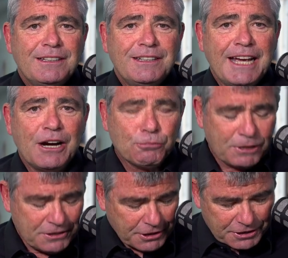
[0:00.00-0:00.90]
Now,
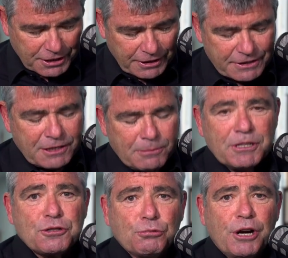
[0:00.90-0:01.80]
researcher Lindsay
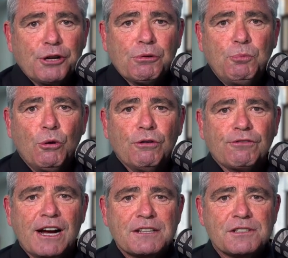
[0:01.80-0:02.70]
Mitchell wrote a report
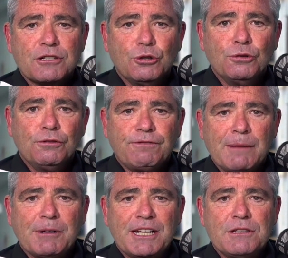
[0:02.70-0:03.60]
for us called
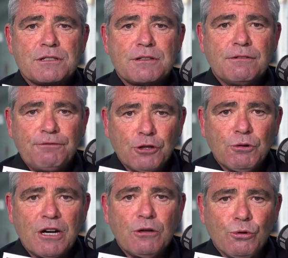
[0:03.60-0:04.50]
Families,
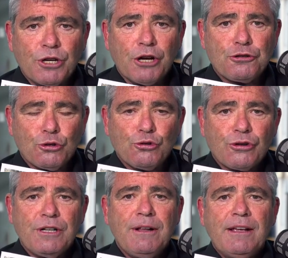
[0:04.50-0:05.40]
Fewer or No
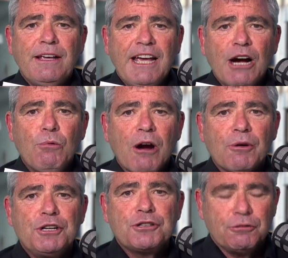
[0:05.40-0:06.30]
Children, How
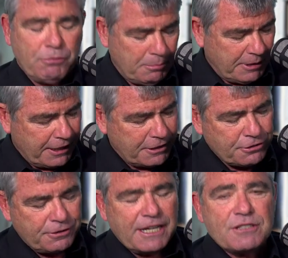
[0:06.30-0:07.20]
Worried Should We Be in
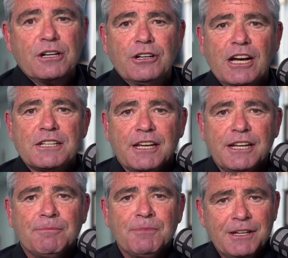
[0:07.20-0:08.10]

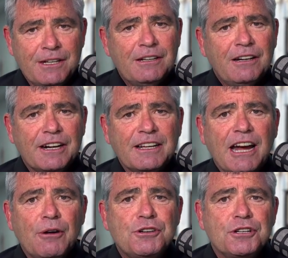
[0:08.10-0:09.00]
2019. I'd
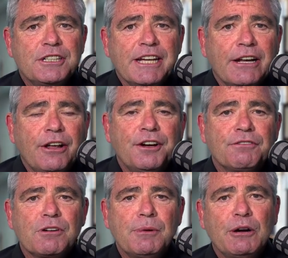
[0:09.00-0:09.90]
encourage you to download
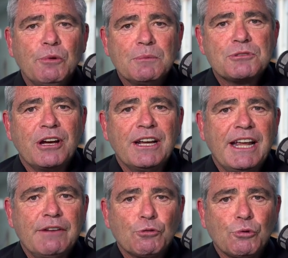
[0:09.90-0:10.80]
it from our website
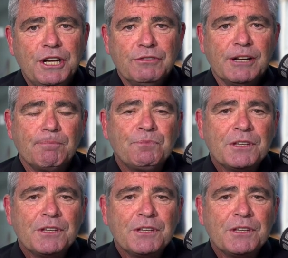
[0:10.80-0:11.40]
and have a read of it.